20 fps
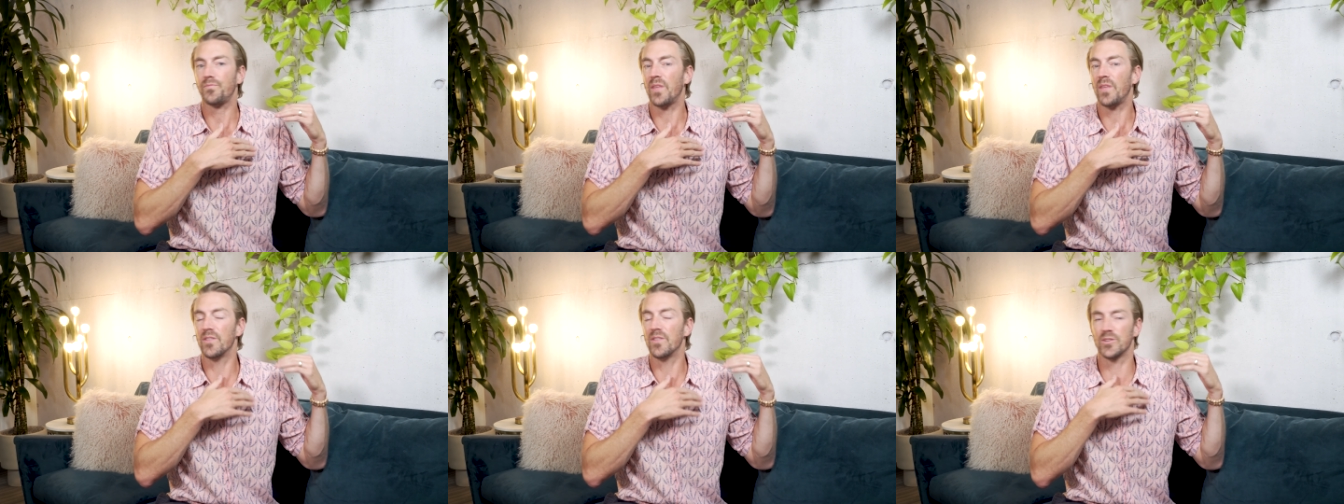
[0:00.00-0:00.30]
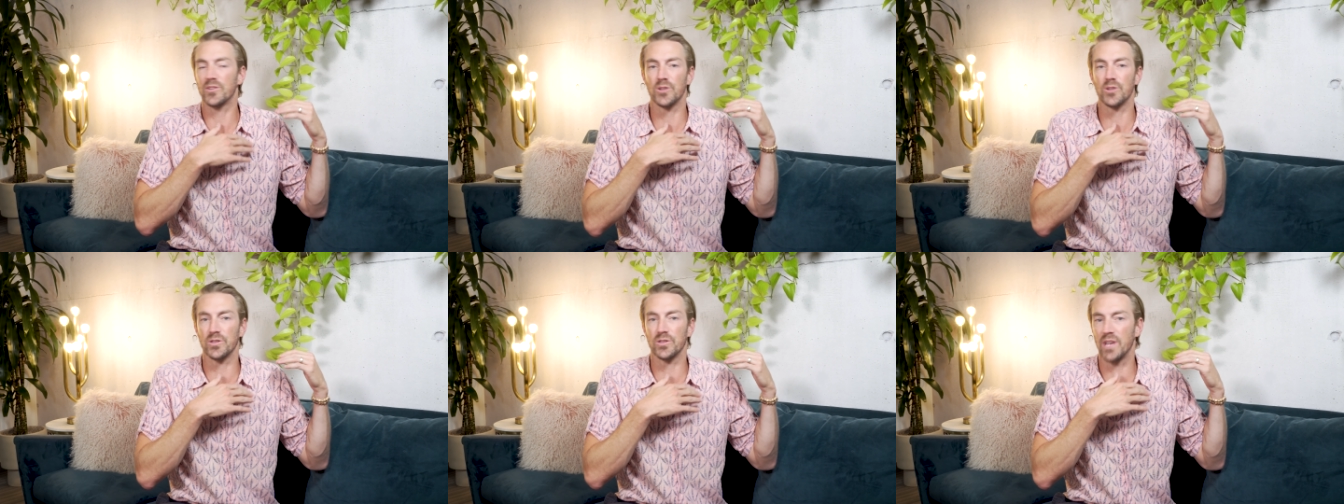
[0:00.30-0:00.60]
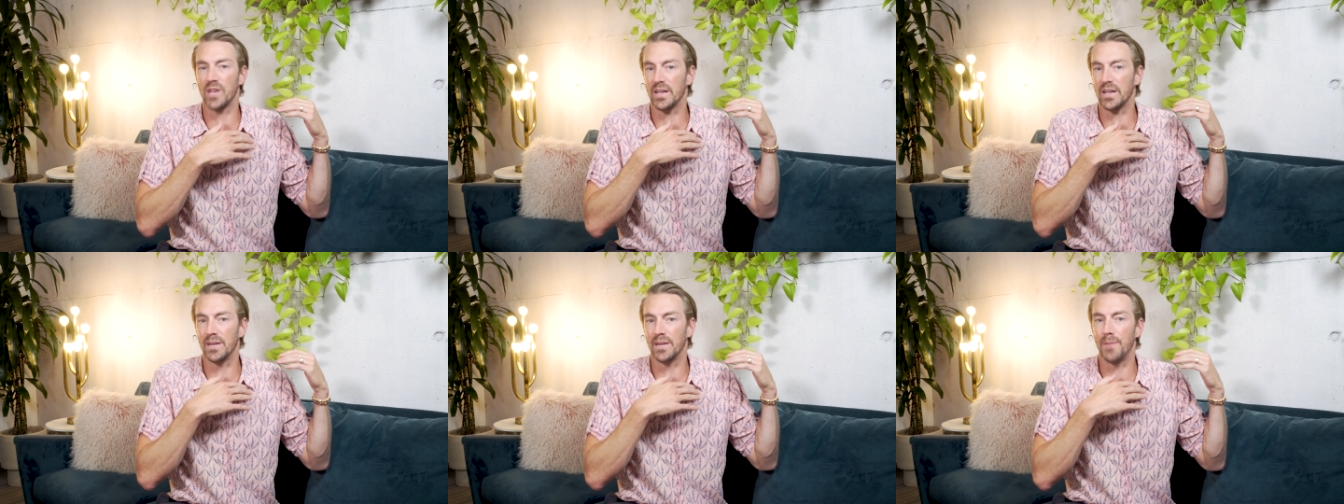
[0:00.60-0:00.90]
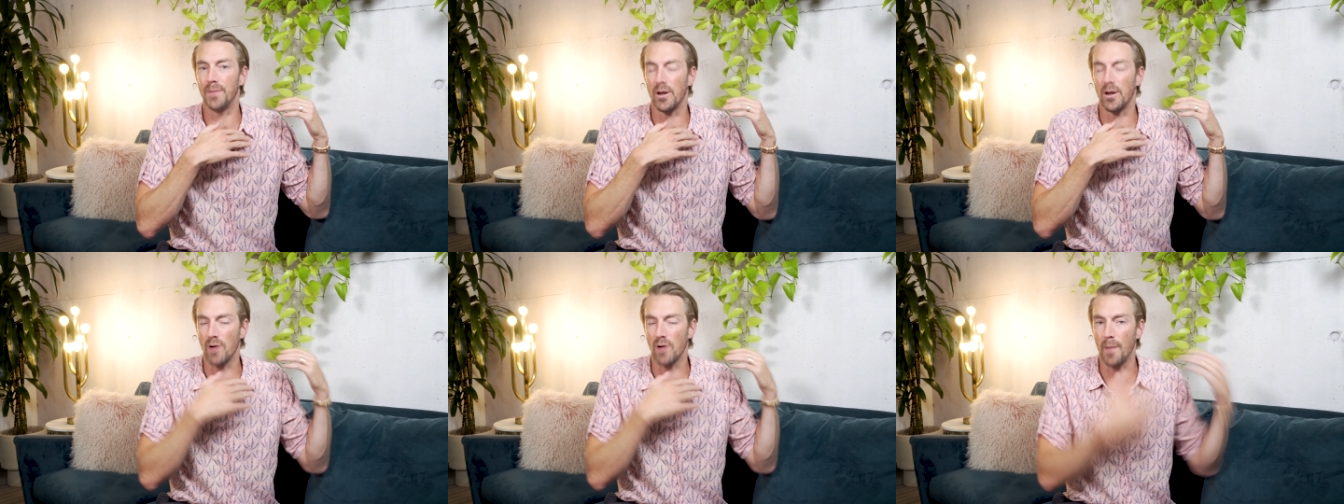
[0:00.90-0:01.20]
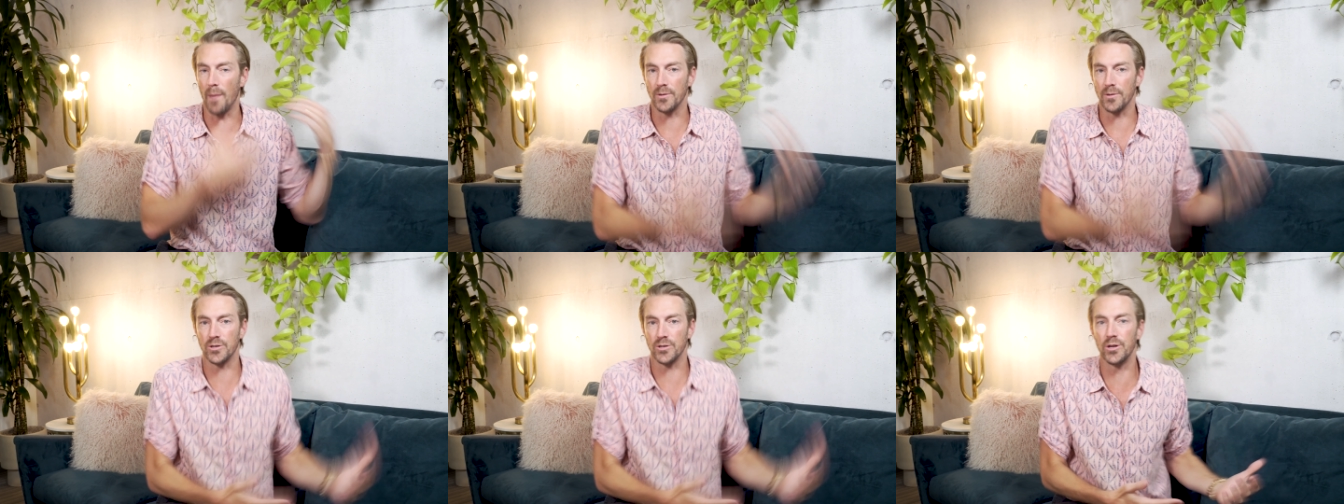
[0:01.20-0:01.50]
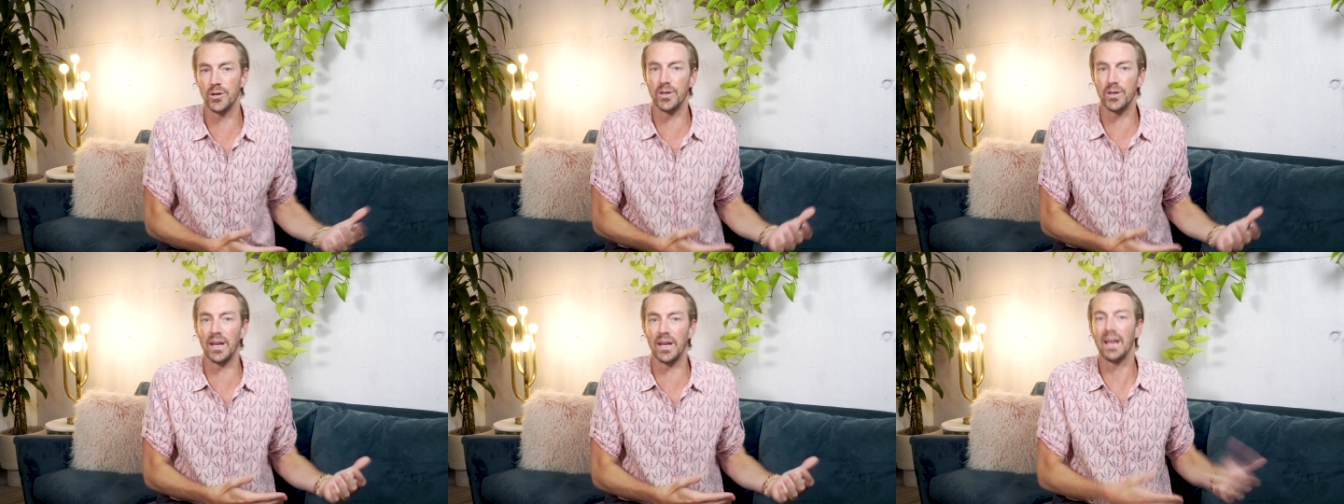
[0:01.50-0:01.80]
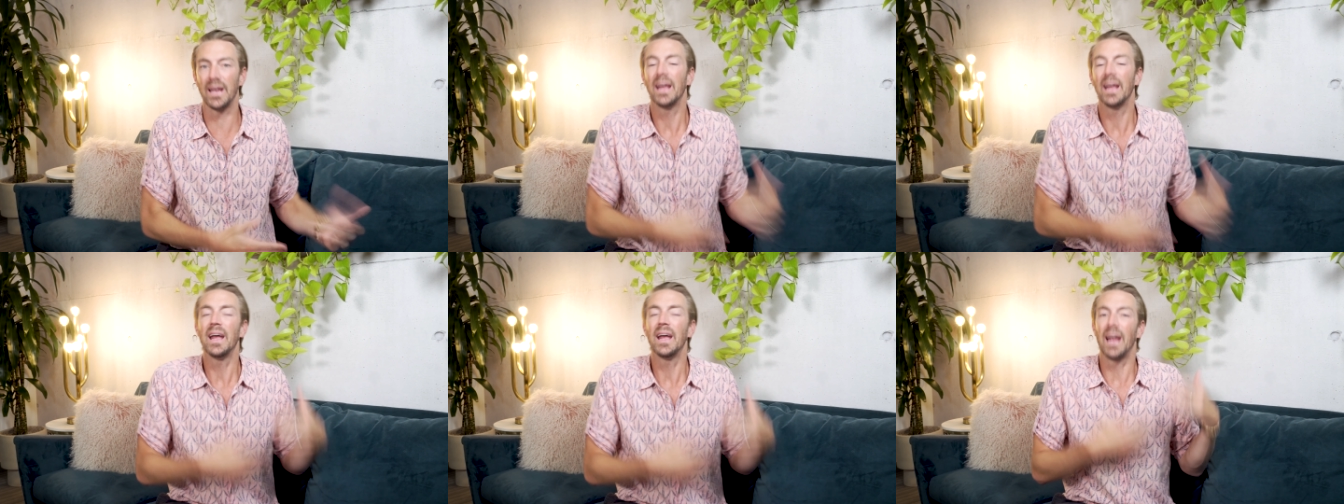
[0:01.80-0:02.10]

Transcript: This looks like a better opportunity.